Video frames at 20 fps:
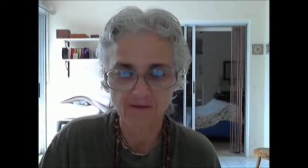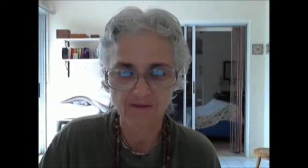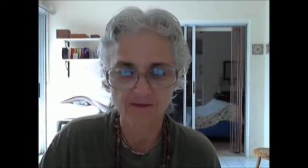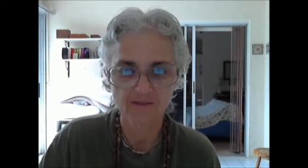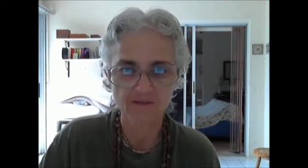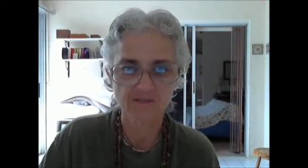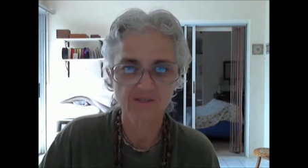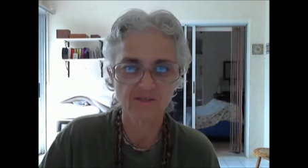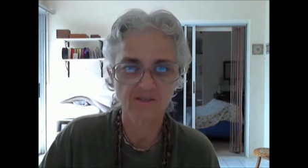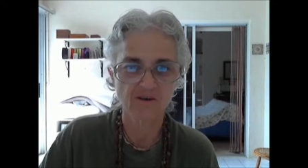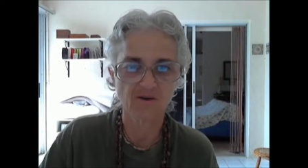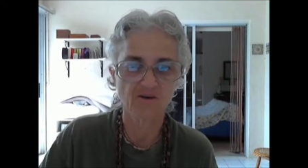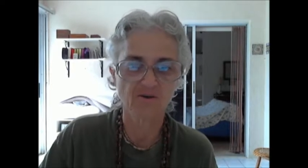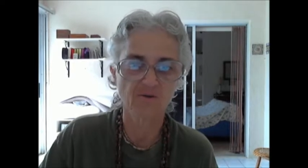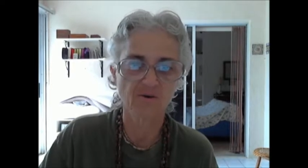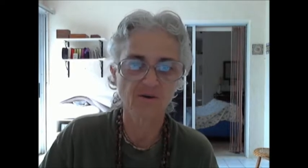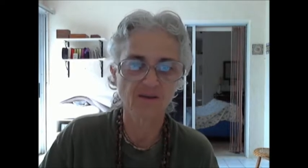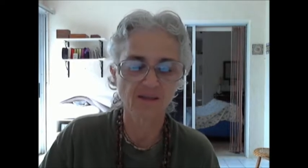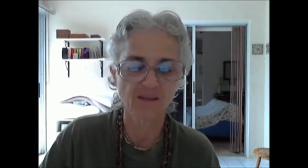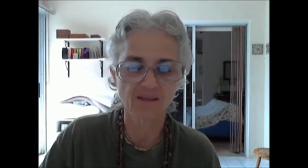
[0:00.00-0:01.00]
So
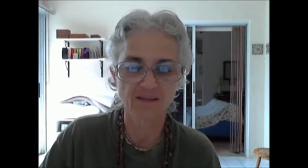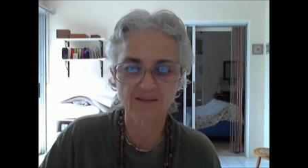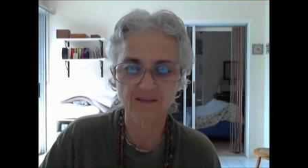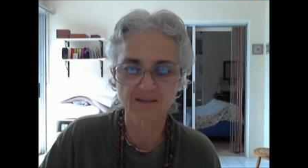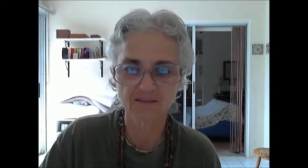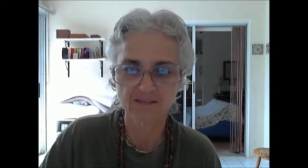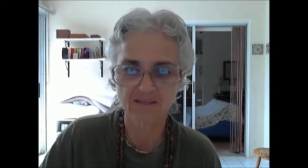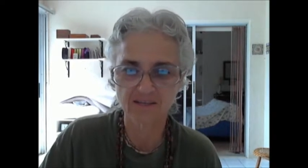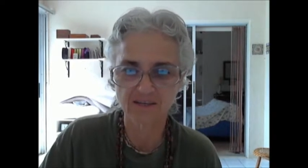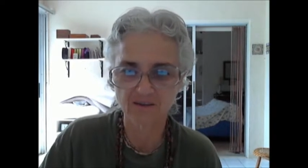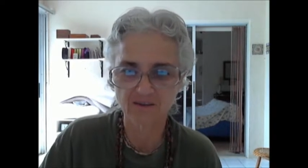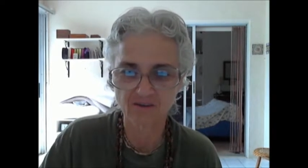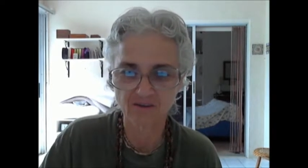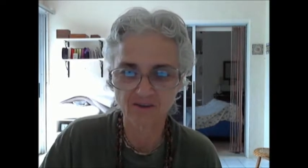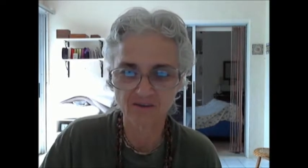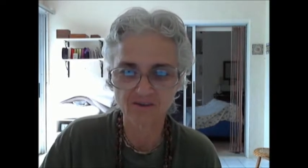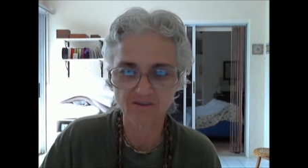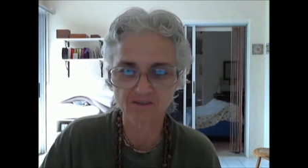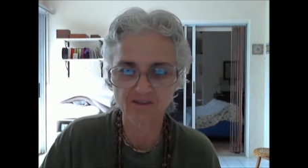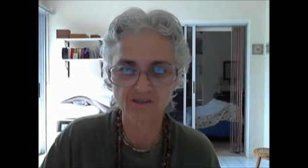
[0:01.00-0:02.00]
we're getting to see a little
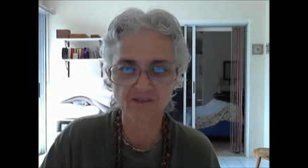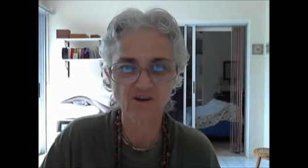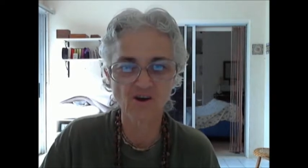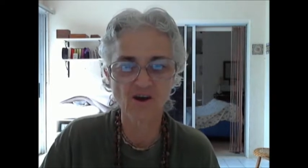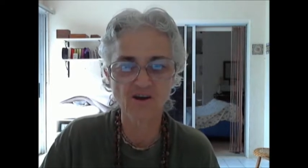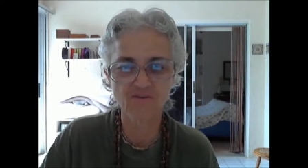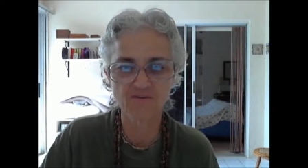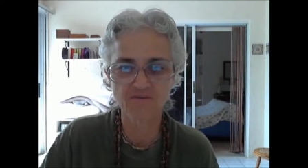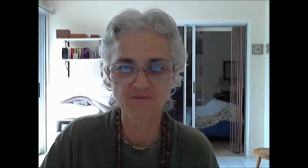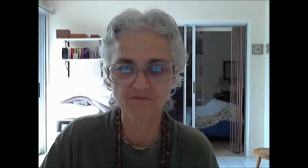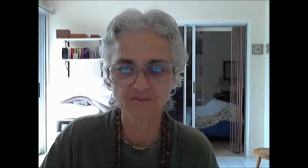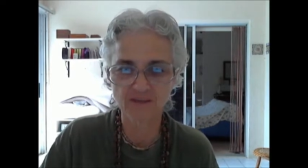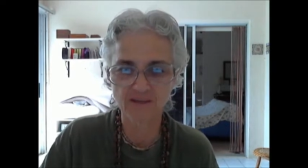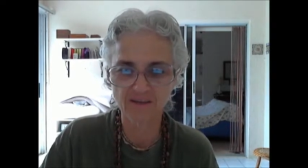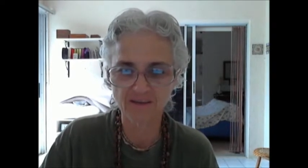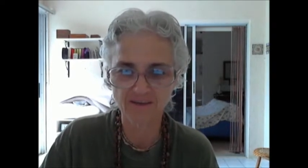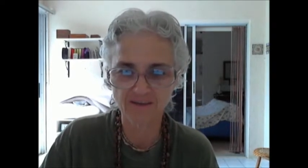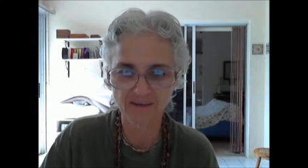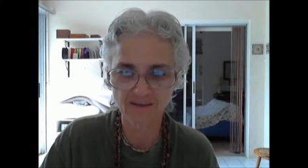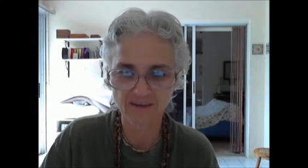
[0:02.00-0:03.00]
of the geography
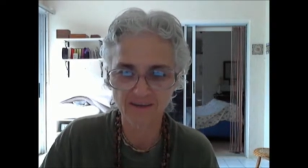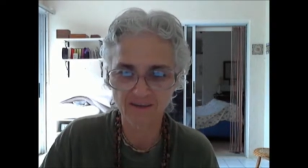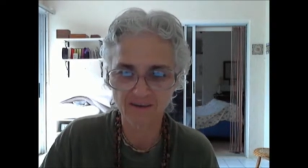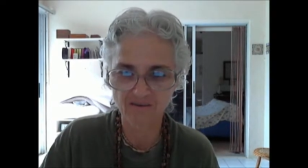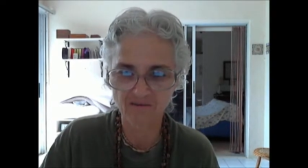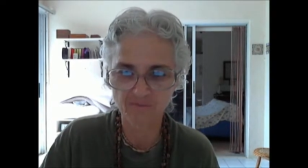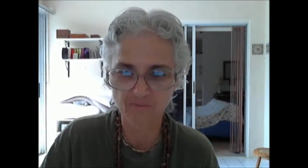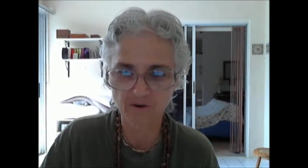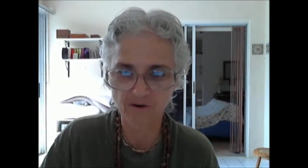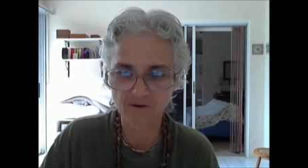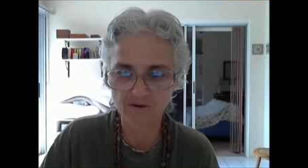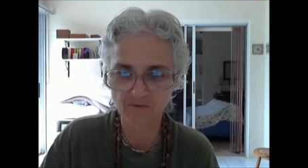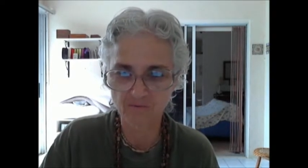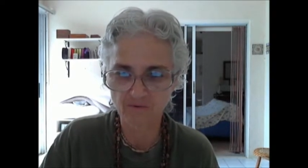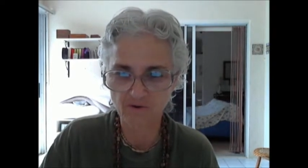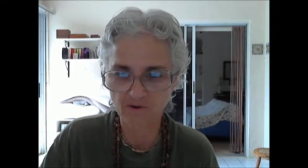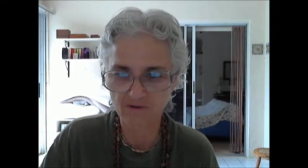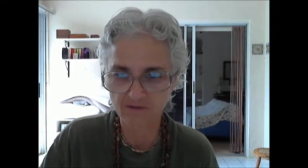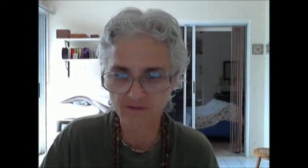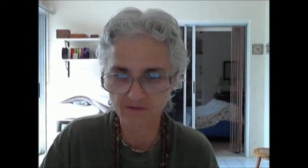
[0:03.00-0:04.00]
of
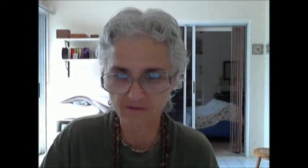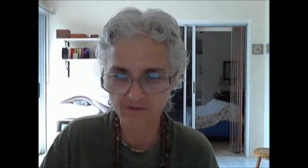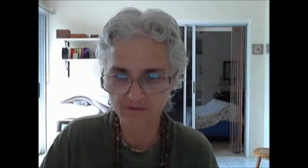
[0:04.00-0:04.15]
Bhartavarsha.